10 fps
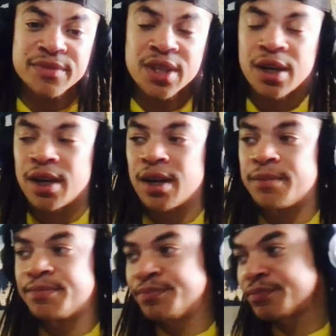
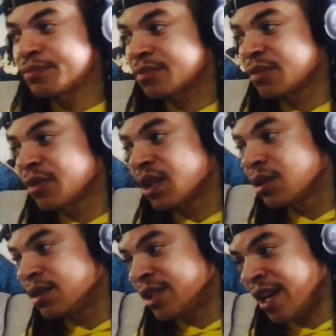dang,
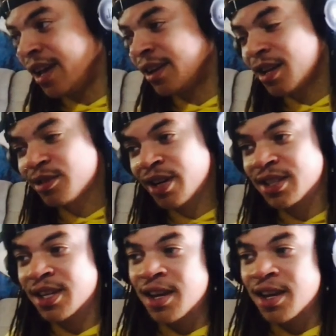that's crazy.